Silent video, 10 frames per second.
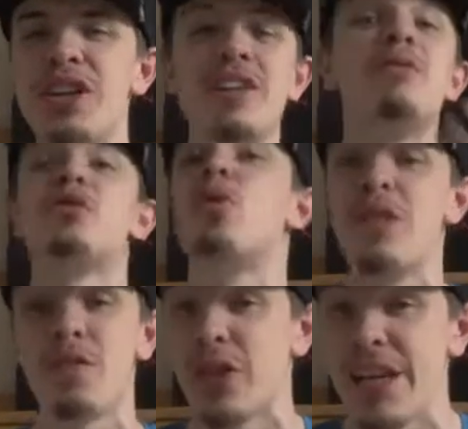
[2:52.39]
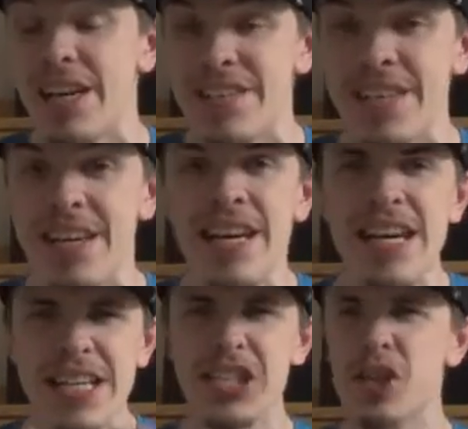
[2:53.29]
and it was great for kids, and
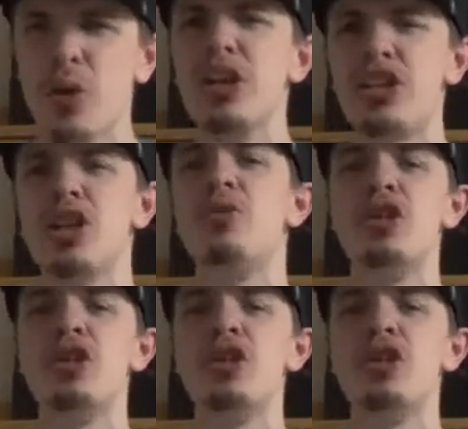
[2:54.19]
it's a great show